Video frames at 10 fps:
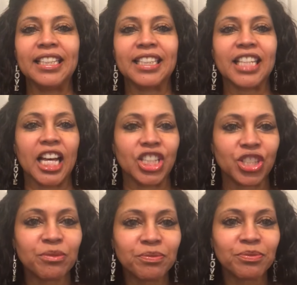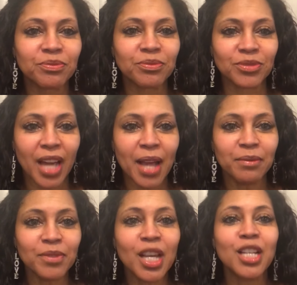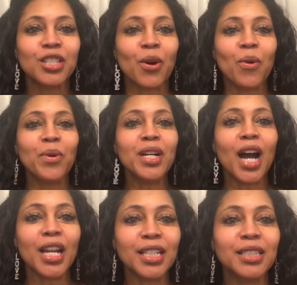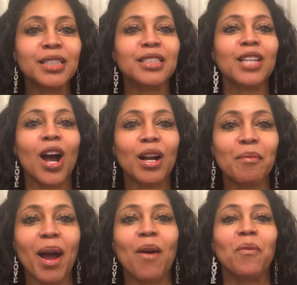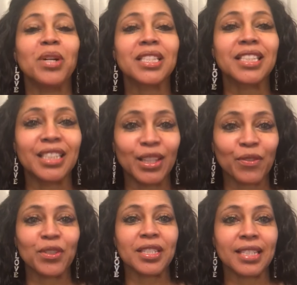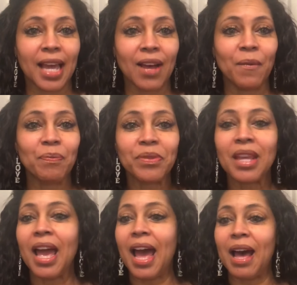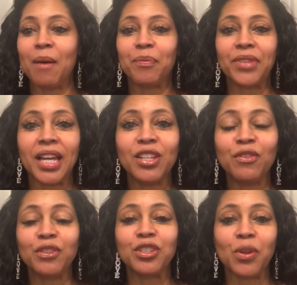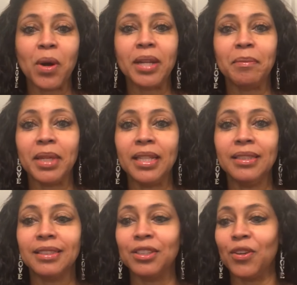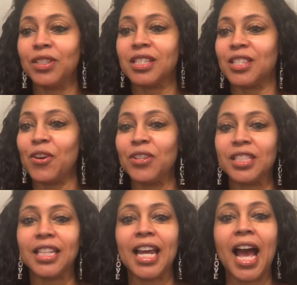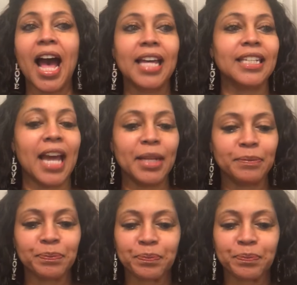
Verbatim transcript: such. Okay. So we're going to talk about what's the difference now. Um, thank you for joining me. You know, this is Thursday night, hot night,